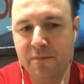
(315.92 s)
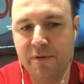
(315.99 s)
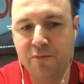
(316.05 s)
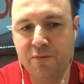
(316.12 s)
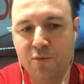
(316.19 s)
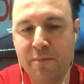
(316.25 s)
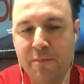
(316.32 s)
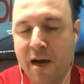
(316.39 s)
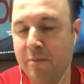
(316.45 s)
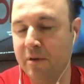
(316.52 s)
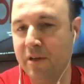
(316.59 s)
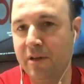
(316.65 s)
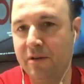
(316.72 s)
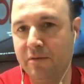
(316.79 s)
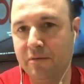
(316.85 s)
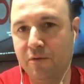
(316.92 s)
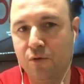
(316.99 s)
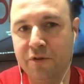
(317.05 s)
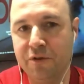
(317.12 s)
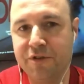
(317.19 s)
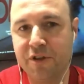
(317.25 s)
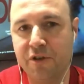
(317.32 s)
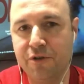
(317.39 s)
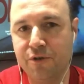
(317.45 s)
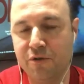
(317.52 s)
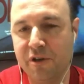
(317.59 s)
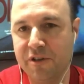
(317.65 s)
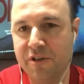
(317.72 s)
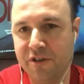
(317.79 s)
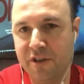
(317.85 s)
we may be also
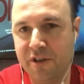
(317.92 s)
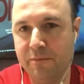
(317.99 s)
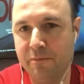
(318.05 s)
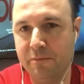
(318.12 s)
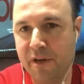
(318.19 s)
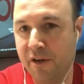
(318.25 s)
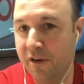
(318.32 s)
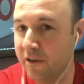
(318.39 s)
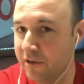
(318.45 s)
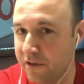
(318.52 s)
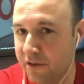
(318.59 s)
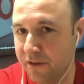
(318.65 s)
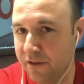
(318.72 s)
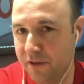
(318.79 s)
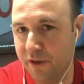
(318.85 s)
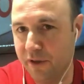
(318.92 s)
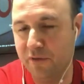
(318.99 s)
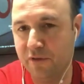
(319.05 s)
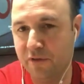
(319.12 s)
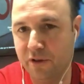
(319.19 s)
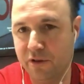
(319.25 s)
talking to their parents. You know, we've got